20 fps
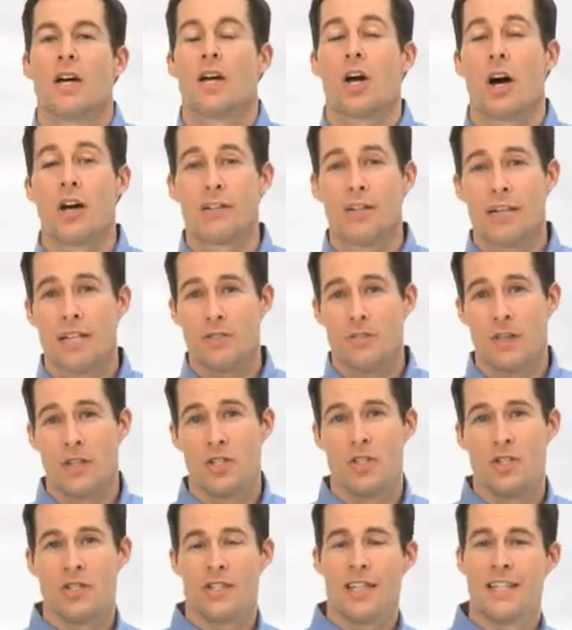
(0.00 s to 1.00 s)
Cognex
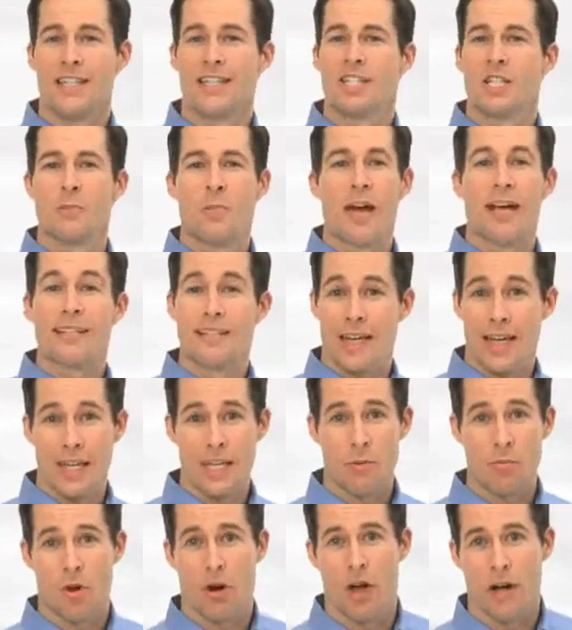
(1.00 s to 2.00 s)
Vision can inspect
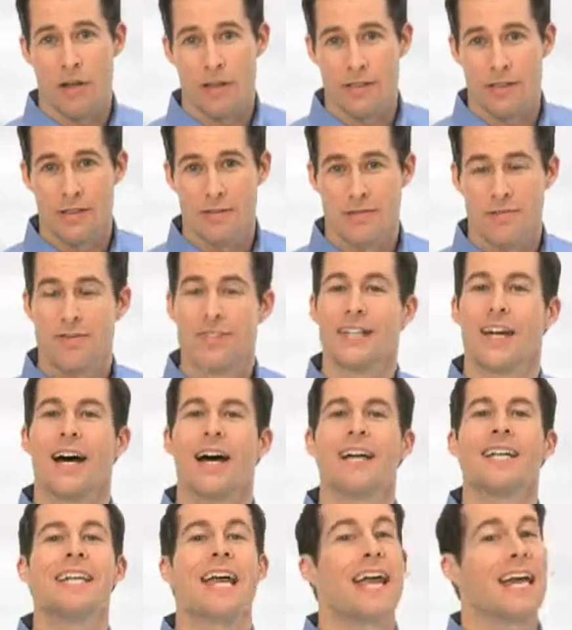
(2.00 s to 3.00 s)
any product,
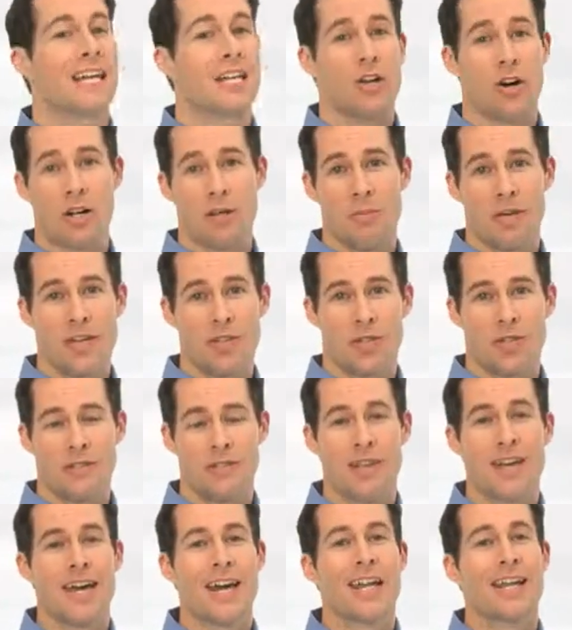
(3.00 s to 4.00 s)
guide any
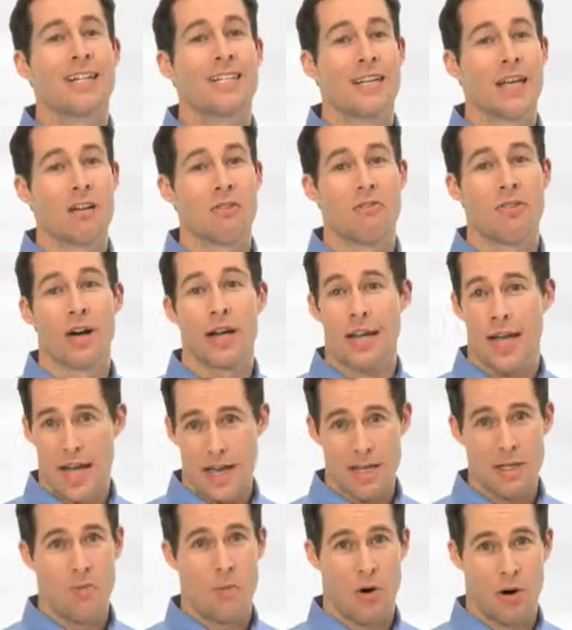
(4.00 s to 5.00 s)
automation, and identify
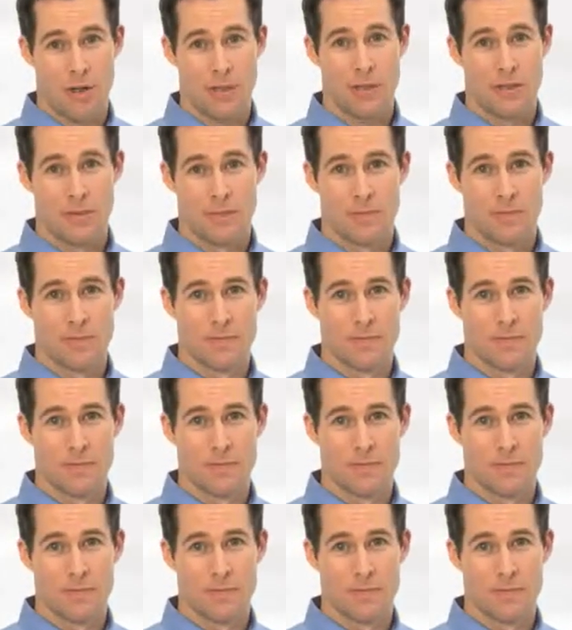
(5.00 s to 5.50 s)
any part.